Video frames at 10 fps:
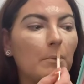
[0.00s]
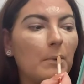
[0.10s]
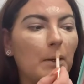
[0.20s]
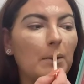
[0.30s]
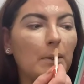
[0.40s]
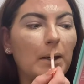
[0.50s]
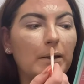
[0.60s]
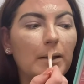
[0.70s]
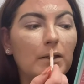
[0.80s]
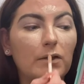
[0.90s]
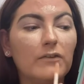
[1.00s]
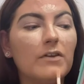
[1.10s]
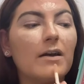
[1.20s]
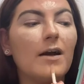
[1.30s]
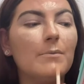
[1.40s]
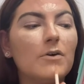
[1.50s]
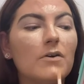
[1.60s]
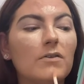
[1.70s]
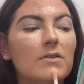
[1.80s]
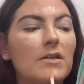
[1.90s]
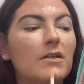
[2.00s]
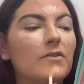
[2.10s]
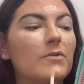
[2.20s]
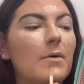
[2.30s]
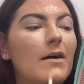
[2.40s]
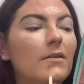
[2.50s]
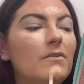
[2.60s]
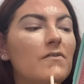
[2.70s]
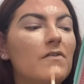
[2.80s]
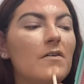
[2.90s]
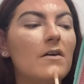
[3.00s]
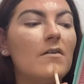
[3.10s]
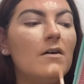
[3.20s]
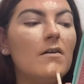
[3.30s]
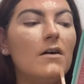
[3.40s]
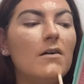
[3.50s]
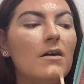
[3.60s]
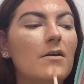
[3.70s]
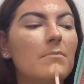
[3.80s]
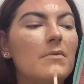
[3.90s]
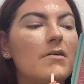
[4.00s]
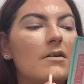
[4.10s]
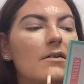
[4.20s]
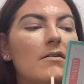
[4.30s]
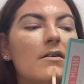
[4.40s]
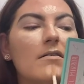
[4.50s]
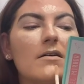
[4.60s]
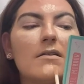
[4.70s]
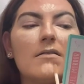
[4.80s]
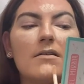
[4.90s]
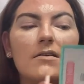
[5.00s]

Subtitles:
I love the Camo Concealer from e.l.f. And